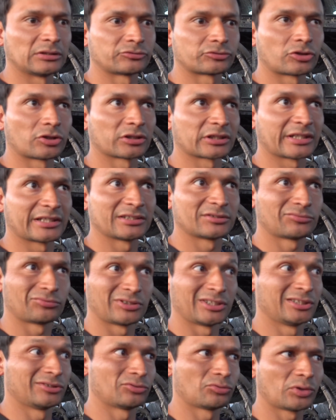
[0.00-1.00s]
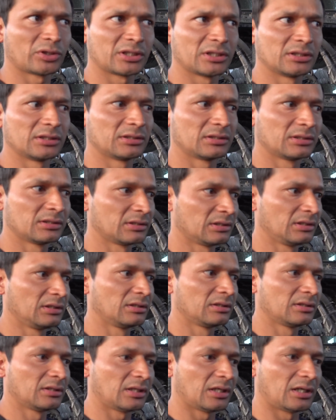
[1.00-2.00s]
truck that is 2020,
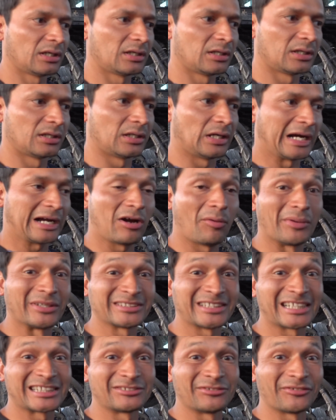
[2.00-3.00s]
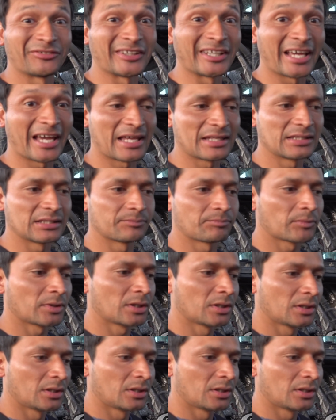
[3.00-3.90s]
a Cummins X15 engine.